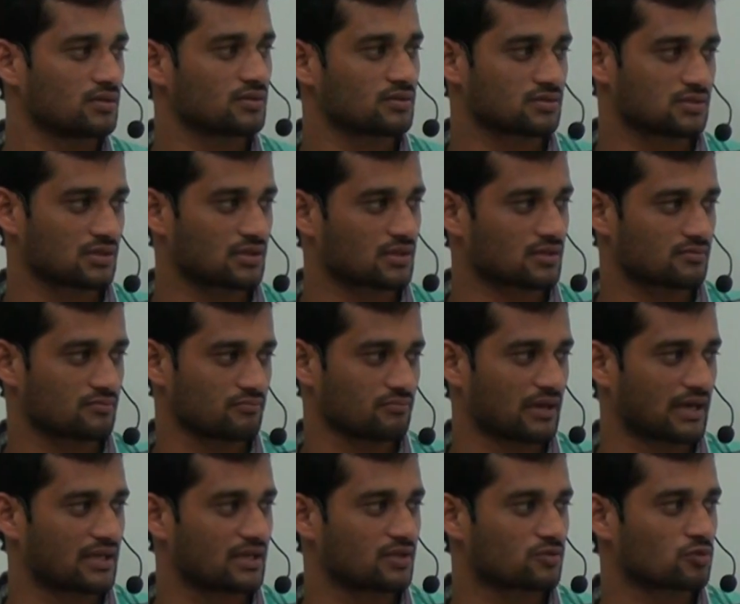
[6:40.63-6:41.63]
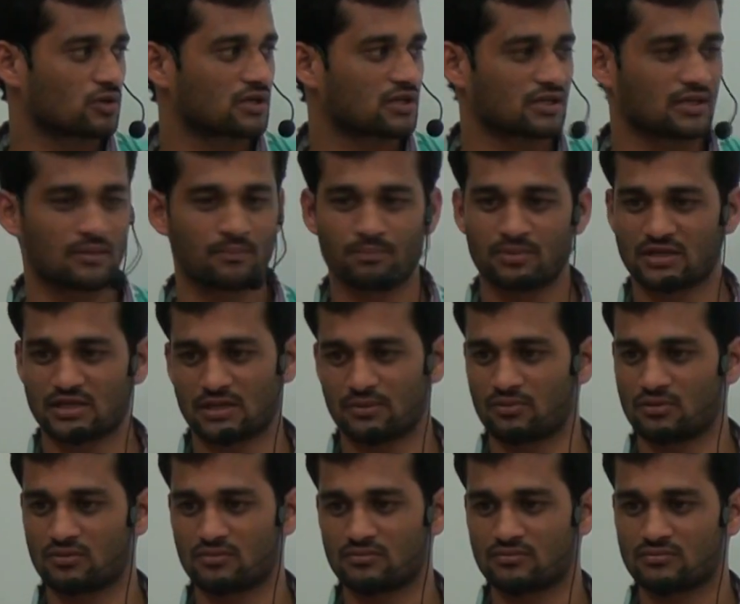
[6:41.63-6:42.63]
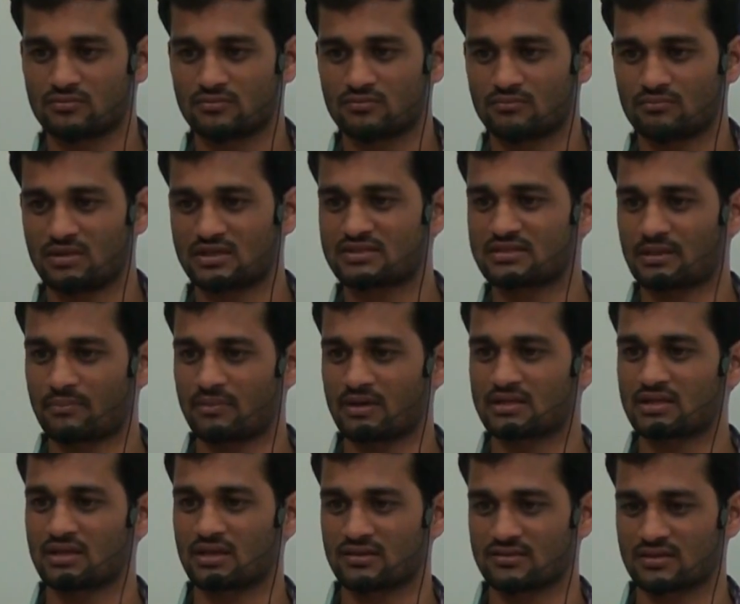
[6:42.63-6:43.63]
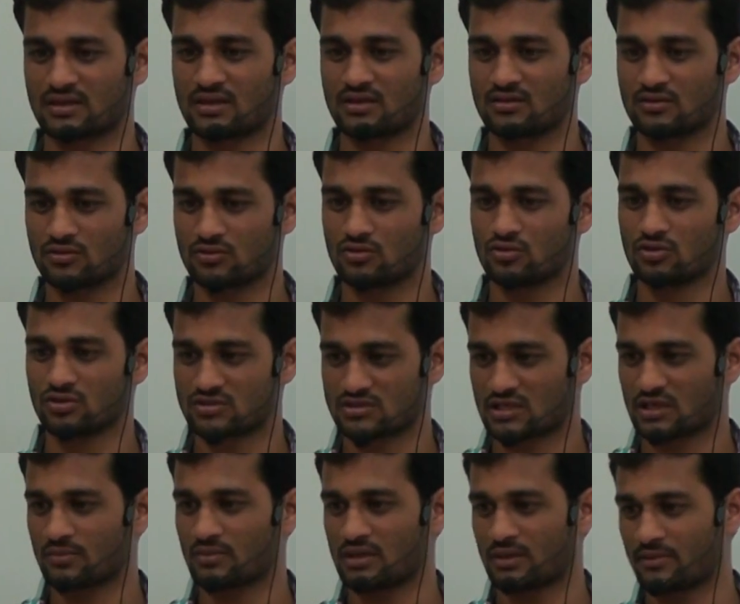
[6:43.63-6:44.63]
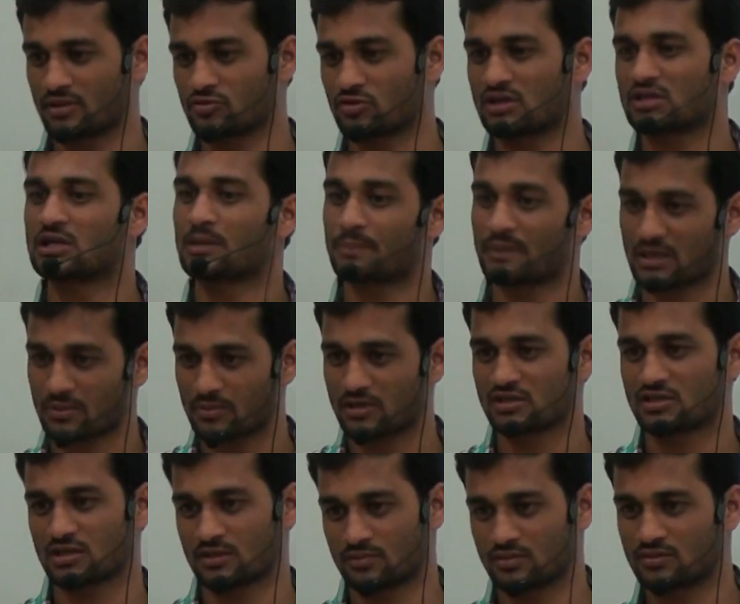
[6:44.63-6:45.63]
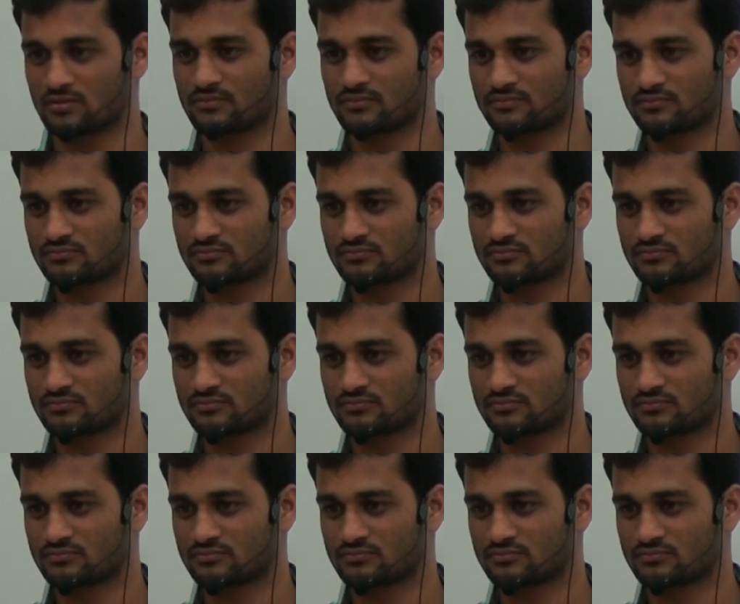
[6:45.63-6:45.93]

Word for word: Sir, mine is what E M P table, but some other is there whose table name is what department table.